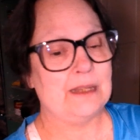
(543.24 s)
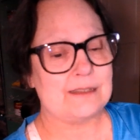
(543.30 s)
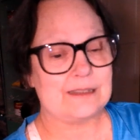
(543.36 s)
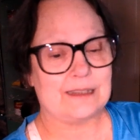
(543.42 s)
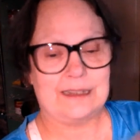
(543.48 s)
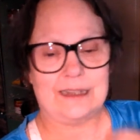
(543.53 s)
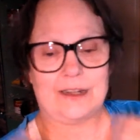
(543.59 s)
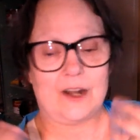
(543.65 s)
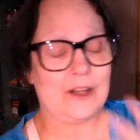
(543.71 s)
to
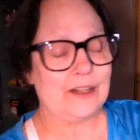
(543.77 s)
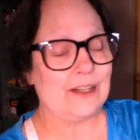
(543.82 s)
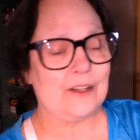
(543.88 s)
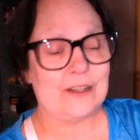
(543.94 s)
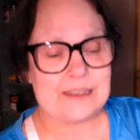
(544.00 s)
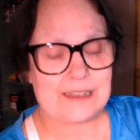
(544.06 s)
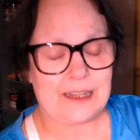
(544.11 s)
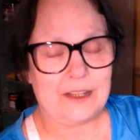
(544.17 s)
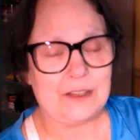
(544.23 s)
get on here
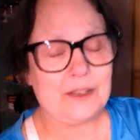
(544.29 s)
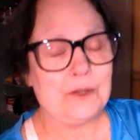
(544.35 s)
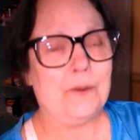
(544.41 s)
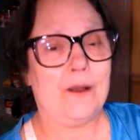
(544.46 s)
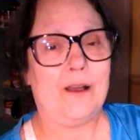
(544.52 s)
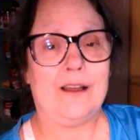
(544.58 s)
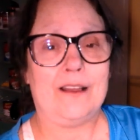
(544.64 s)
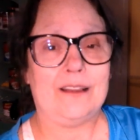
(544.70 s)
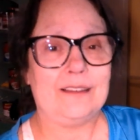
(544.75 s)
and tell you
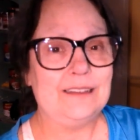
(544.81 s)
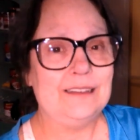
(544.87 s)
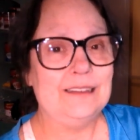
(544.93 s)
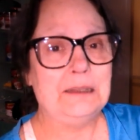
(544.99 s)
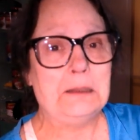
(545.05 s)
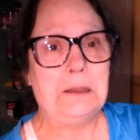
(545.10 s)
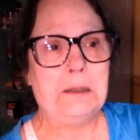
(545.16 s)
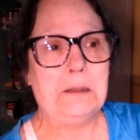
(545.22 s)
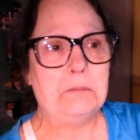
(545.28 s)
all,
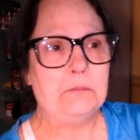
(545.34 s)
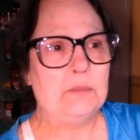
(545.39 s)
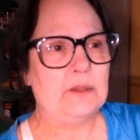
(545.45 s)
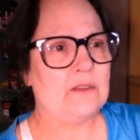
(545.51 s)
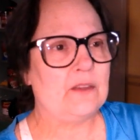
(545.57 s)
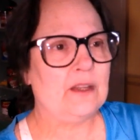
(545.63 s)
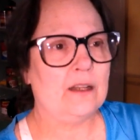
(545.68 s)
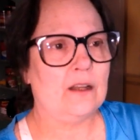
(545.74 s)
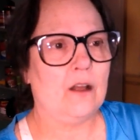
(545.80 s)
but
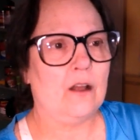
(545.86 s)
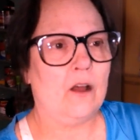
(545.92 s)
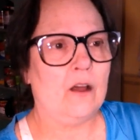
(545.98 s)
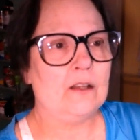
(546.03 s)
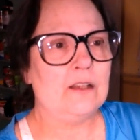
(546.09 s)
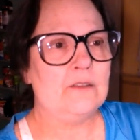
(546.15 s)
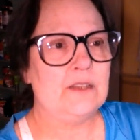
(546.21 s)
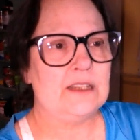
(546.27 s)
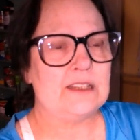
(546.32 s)
then
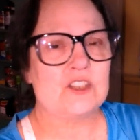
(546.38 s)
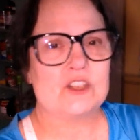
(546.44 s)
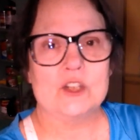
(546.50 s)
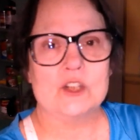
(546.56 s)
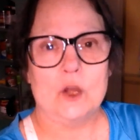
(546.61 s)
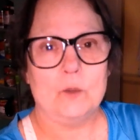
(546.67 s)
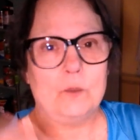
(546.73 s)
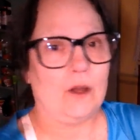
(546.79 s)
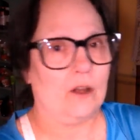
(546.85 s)
all of this
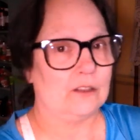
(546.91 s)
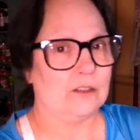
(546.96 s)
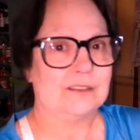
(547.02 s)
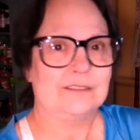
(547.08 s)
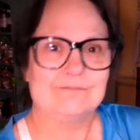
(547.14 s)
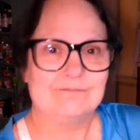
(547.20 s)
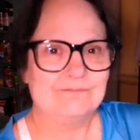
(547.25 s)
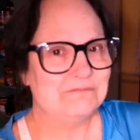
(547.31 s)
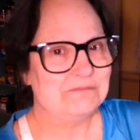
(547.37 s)
snowballed,
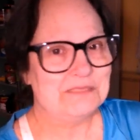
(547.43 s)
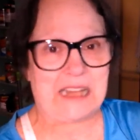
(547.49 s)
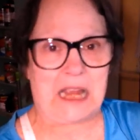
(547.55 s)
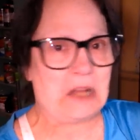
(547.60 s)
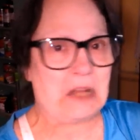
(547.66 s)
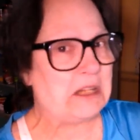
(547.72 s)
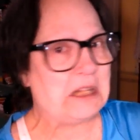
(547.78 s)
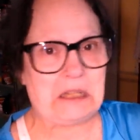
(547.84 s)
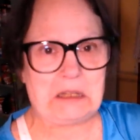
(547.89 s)

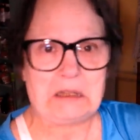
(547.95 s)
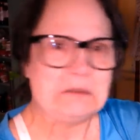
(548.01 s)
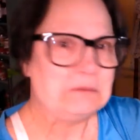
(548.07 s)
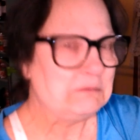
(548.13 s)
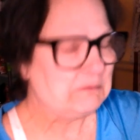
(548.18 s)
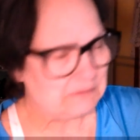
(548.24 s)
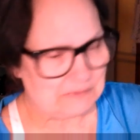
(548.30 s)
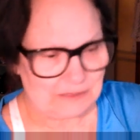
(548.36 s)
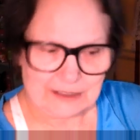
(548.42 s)
downhill,
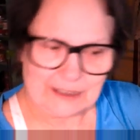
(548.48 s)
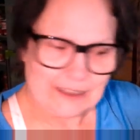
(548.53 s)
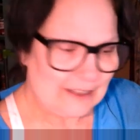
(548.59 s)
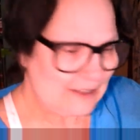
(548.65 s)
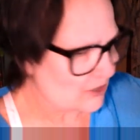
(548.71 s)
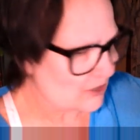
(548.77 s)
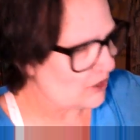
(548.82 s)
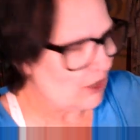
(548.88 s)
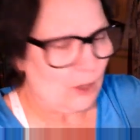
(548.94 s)

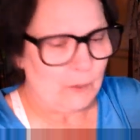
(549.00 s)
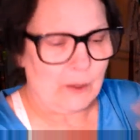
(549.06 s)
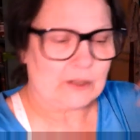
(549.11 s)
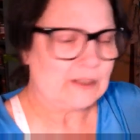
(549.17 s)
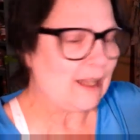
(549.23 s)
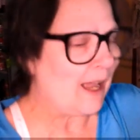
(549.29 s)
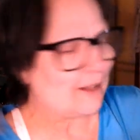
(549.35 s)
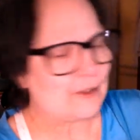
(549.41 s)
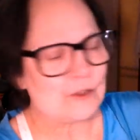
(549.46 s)
snowballed,
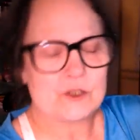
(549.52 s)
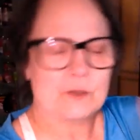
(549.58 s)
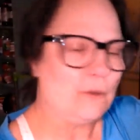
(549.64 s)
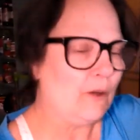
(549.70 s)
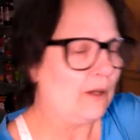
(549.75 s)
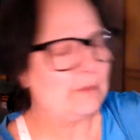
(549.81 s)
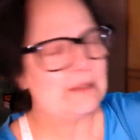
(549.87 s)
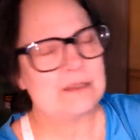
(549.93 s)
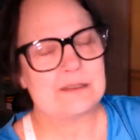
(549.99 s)
doctor's
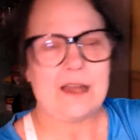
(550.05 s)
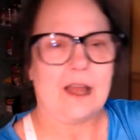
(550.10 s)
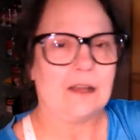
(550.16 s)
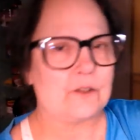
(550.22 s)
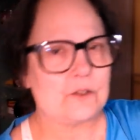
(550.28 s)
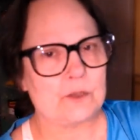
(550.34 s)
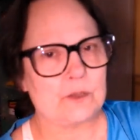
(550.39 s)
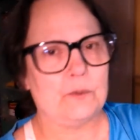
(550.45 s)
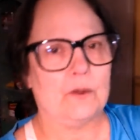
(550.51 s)
appointments,
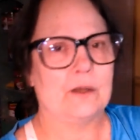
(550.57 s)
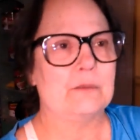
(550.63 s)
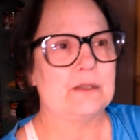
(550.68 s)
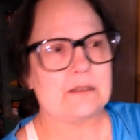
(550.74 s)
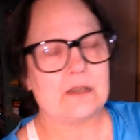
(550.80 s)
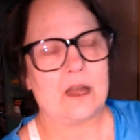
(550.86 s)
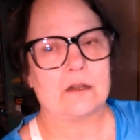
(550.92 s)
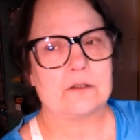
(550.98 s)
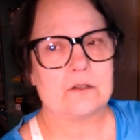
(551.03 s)
doctor's appointments,
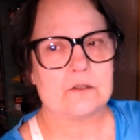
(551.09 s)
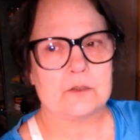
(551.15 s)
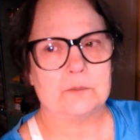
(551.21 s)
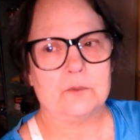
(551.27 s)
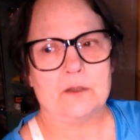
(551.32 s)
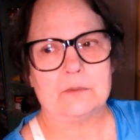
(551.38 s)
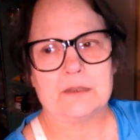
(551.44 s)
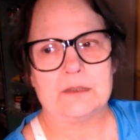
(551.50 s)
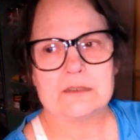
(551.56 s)
doctor's
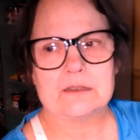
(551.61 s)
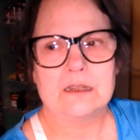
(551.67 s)
appointments,